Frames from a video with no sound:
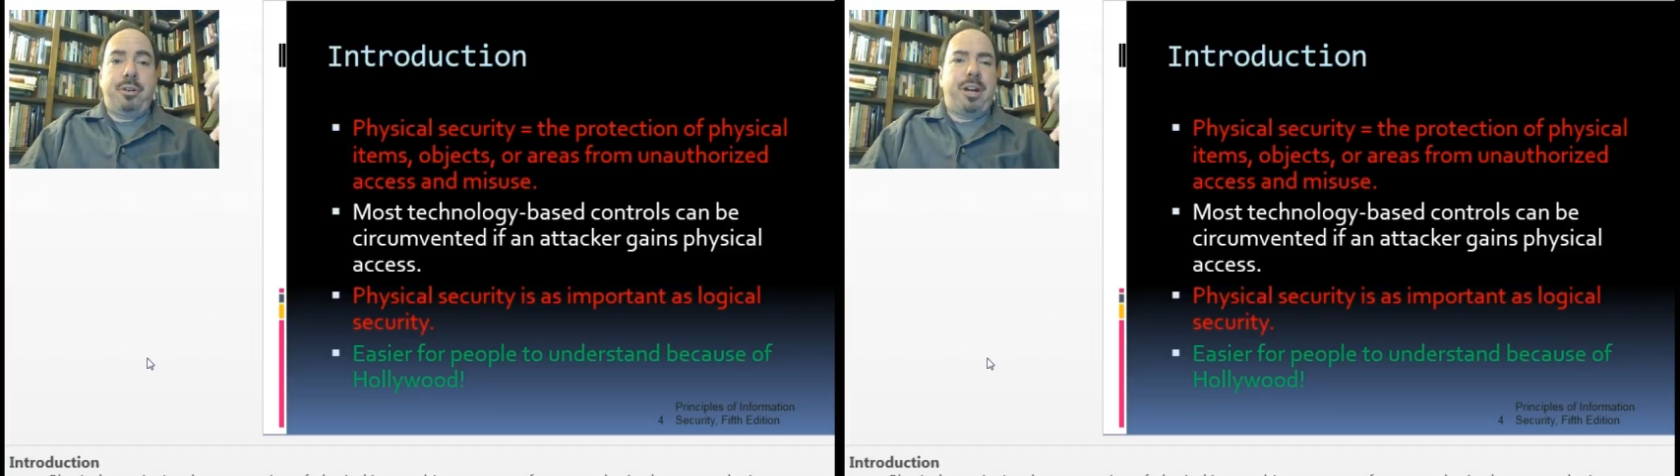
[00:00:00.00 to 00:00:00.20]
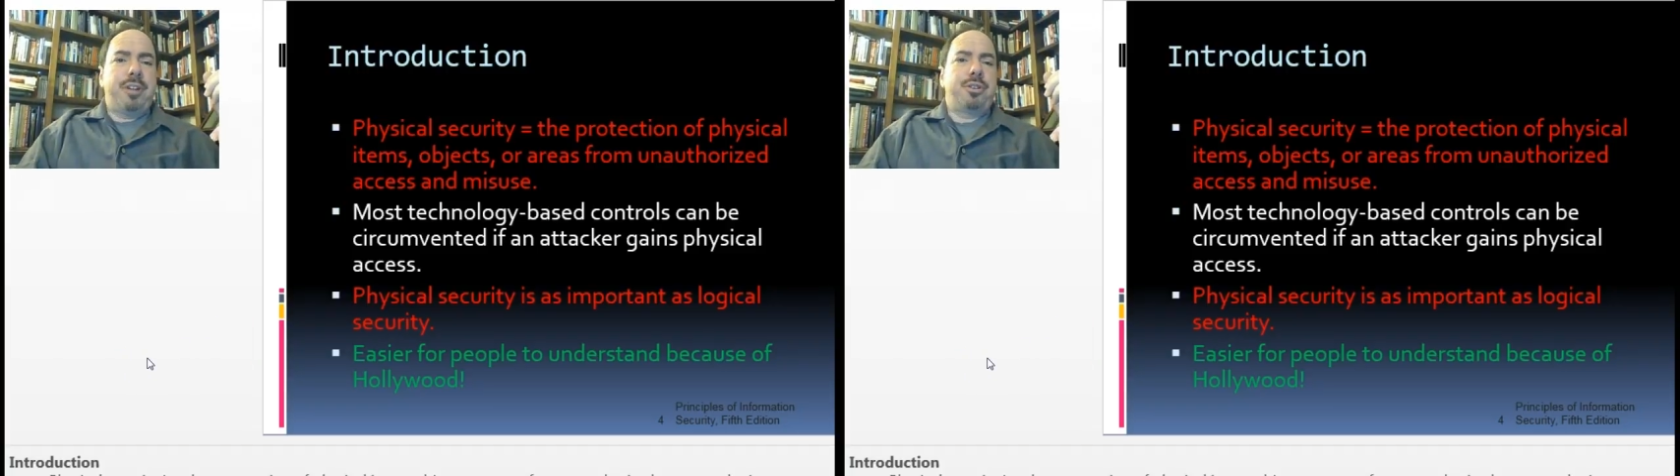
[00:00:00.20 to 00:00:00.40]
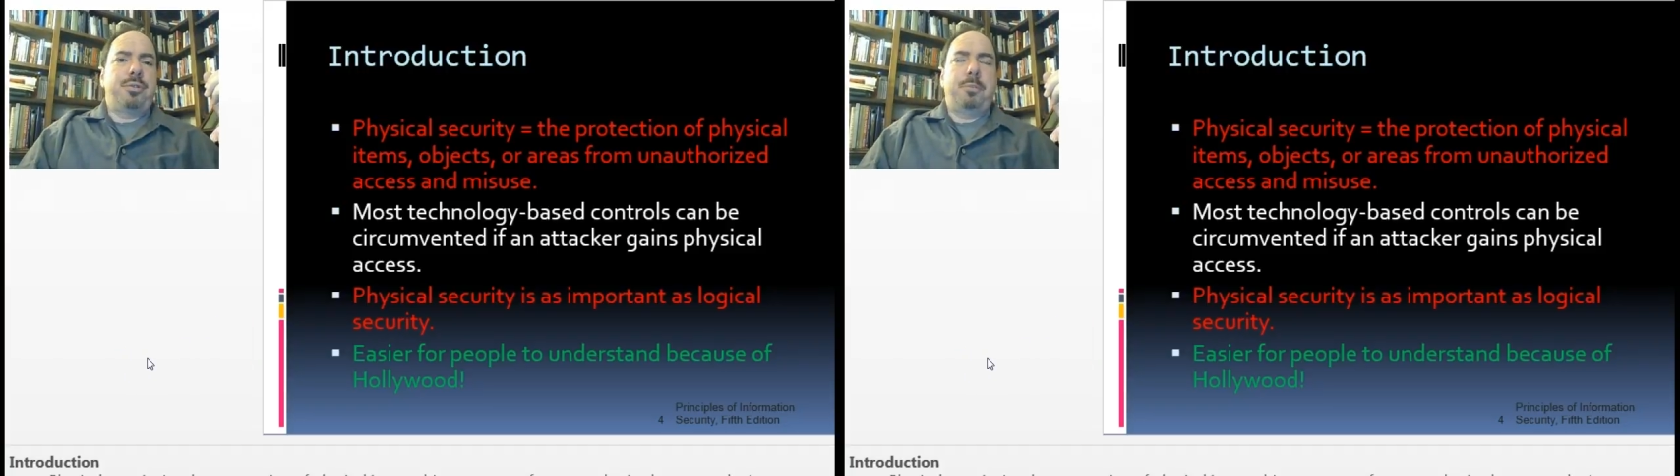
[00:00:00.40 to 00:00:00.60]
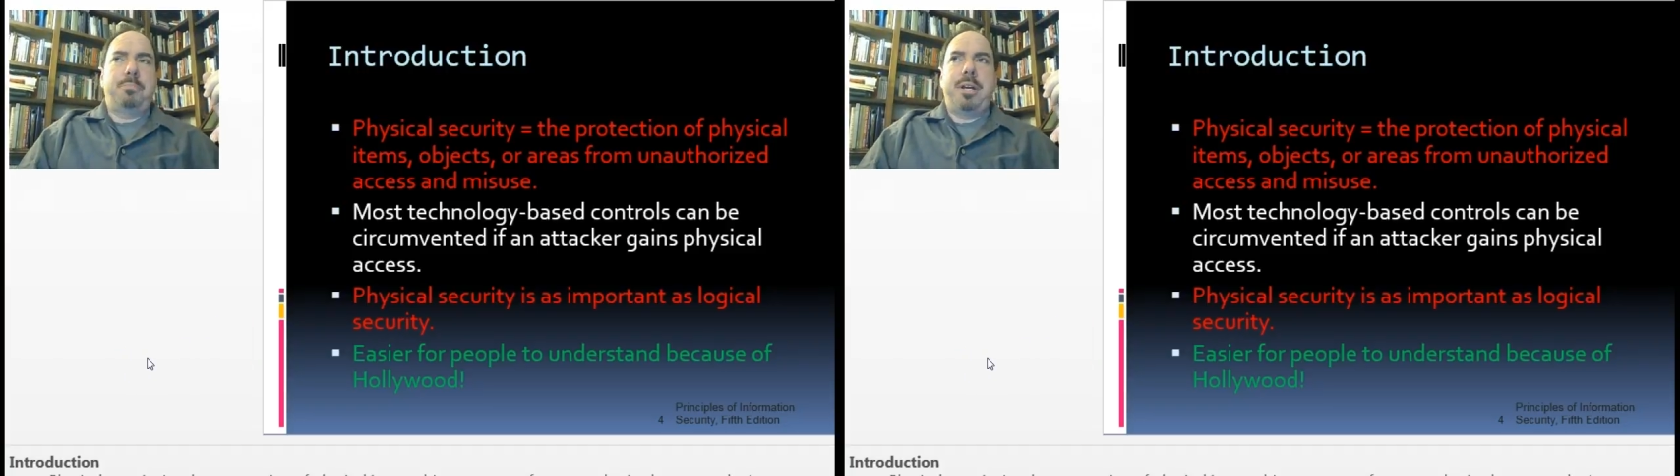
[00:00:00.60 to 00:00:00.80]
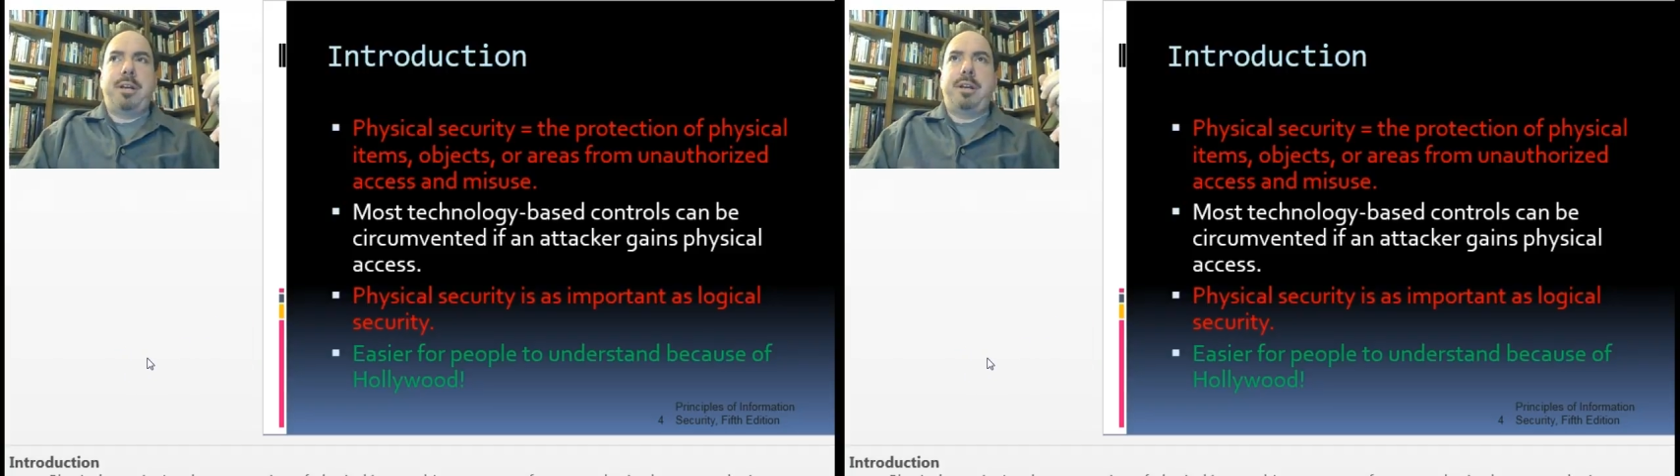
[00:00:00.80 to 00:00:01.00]
Logical
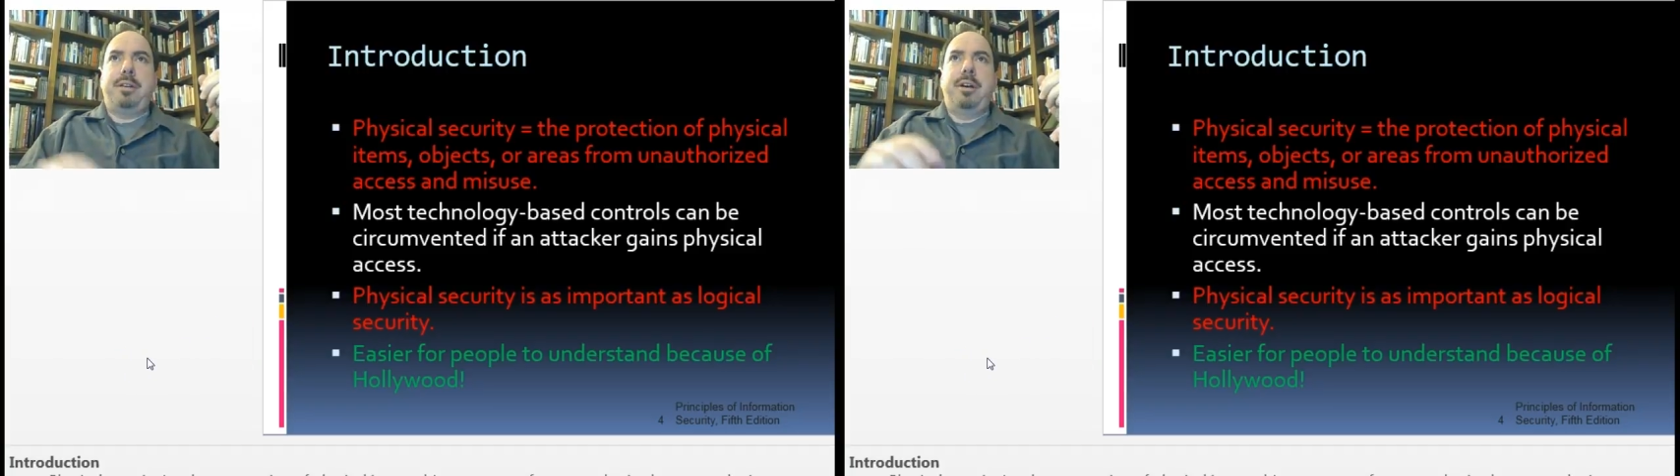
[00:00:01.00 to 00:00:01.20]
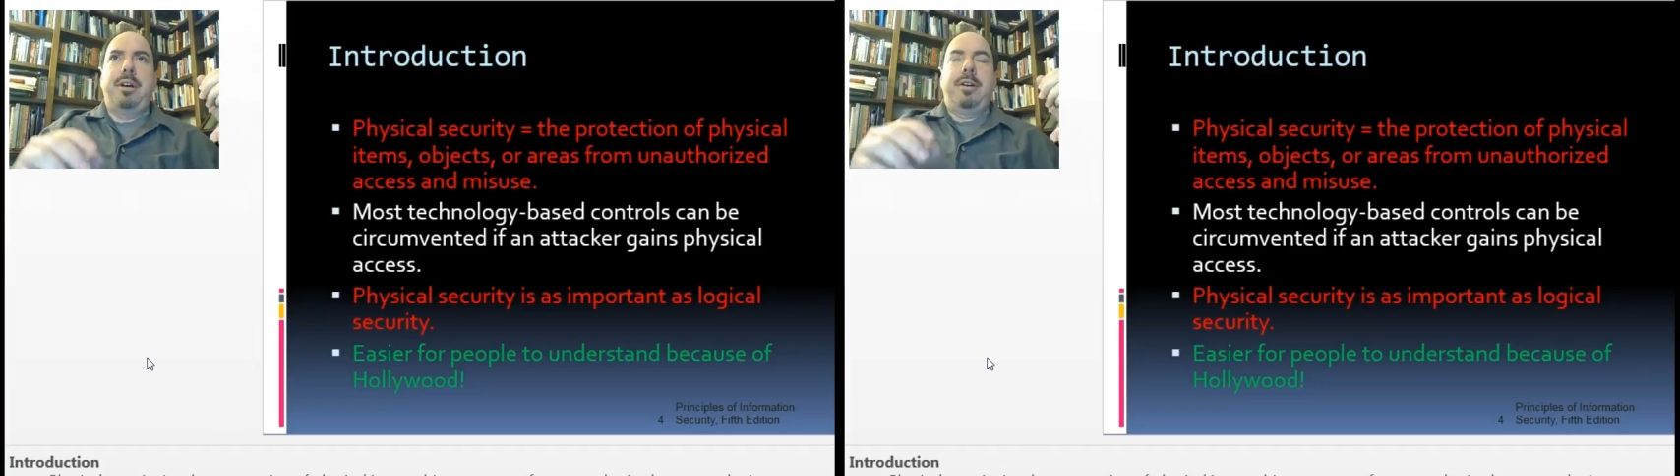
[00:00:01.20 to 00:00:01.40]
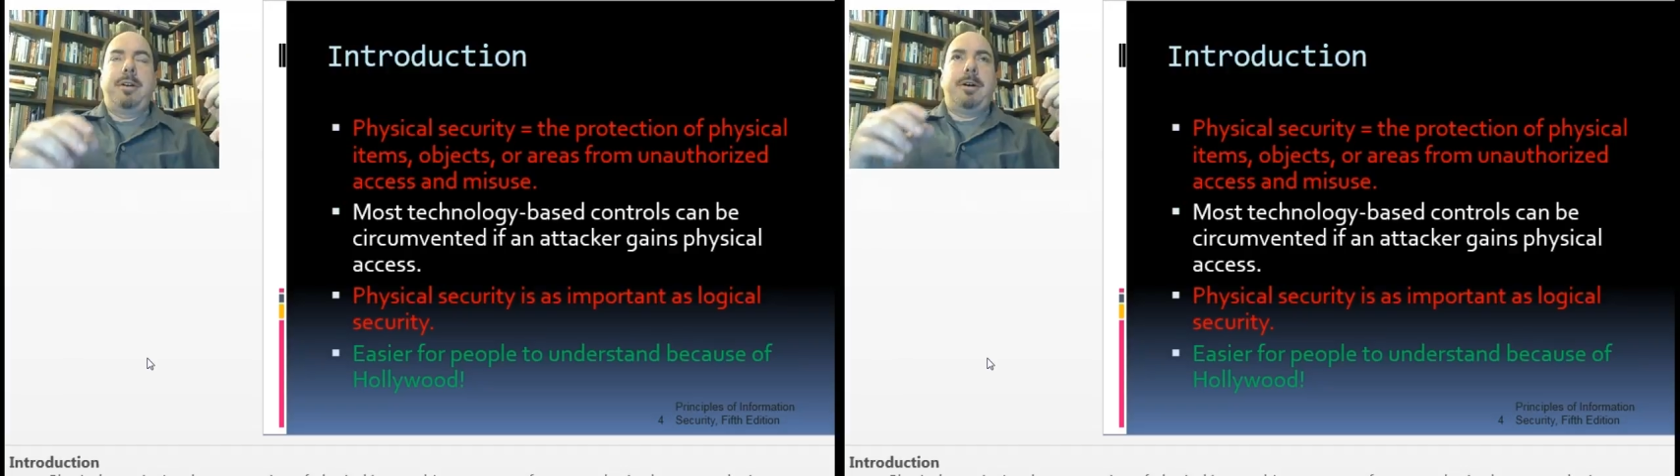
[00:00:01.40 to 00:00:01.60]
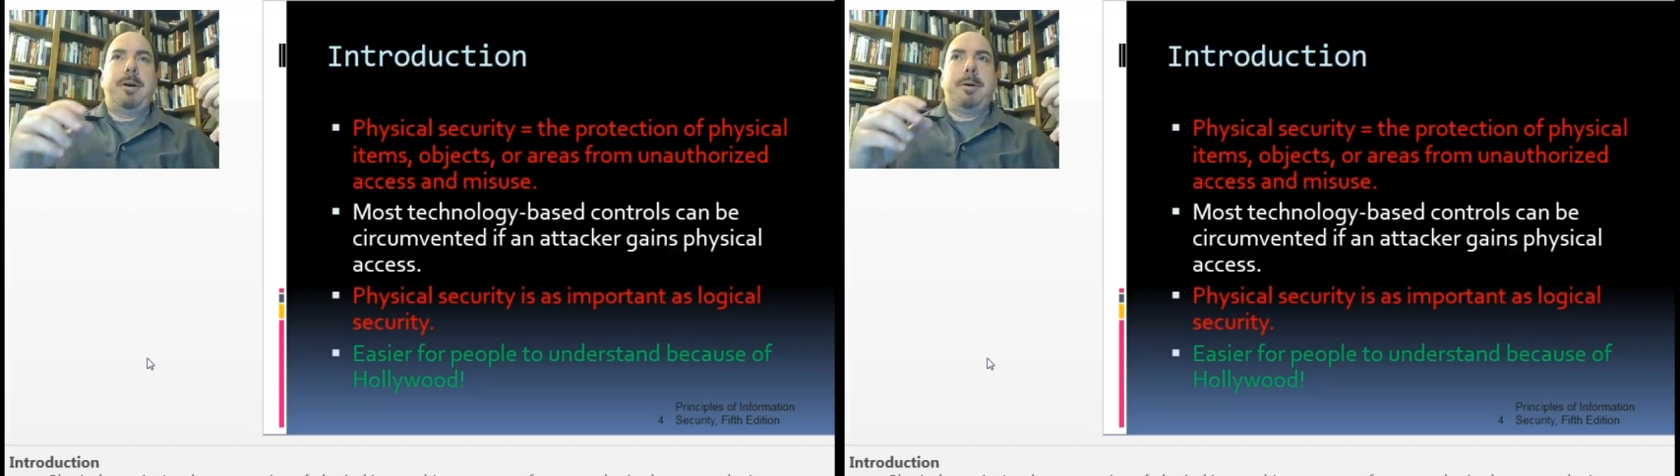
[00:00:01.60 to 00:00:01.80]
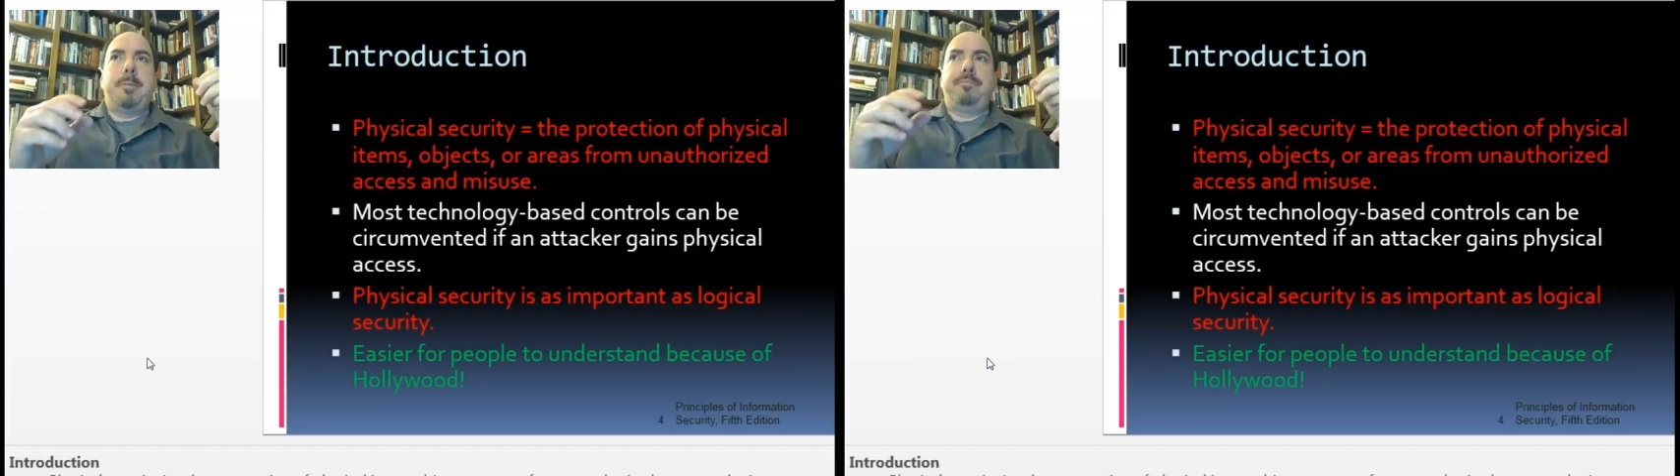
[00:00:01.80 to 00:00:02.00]
being
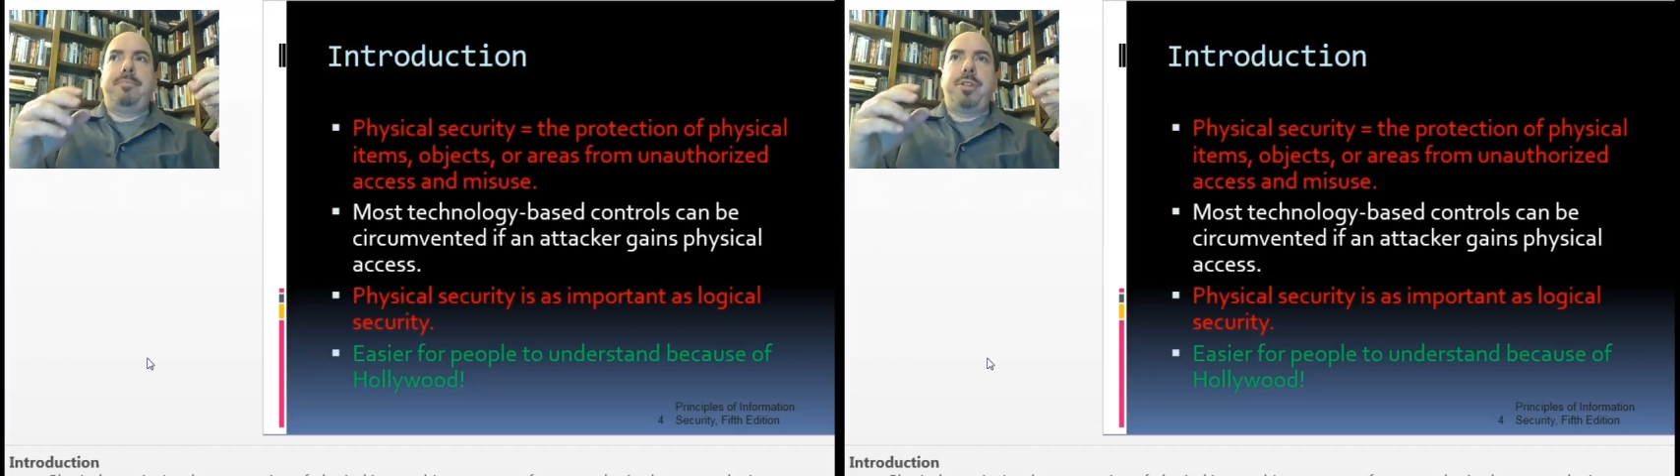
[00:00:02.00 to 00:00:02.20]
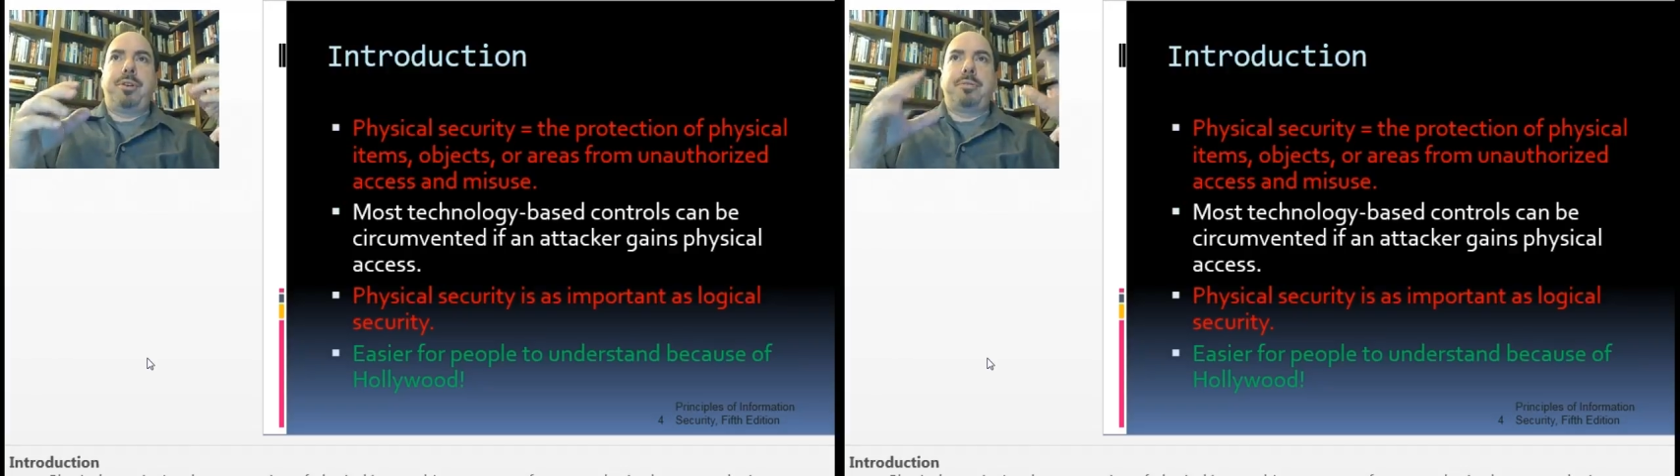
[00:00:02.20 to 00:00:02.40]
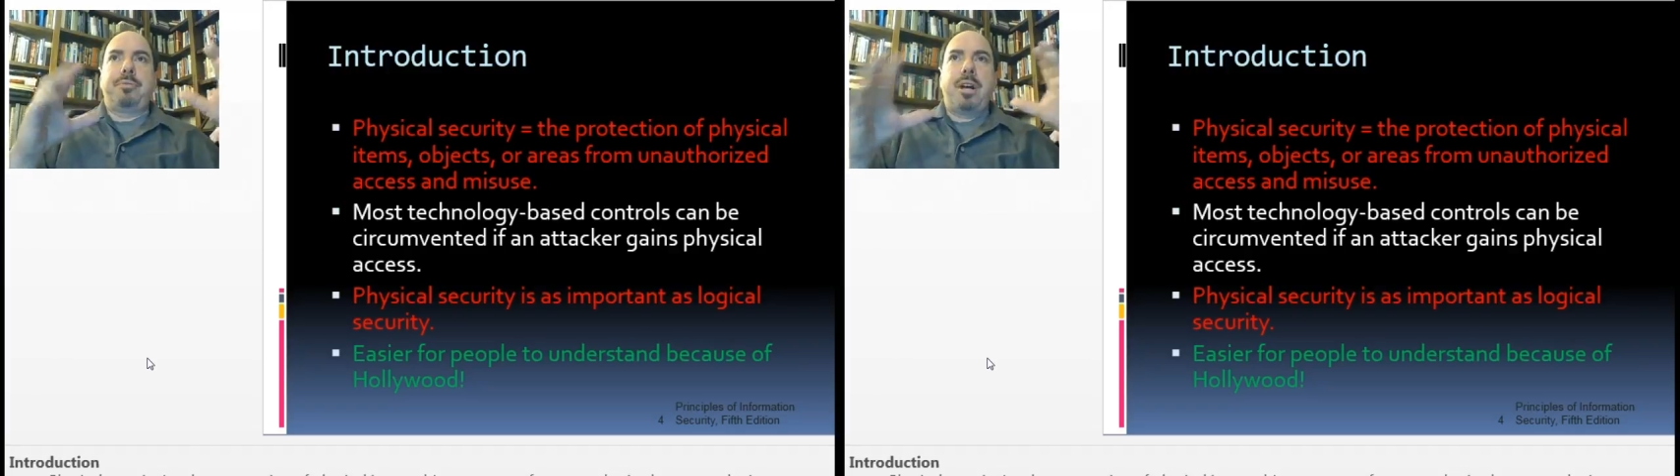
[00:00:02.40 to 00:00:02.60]
the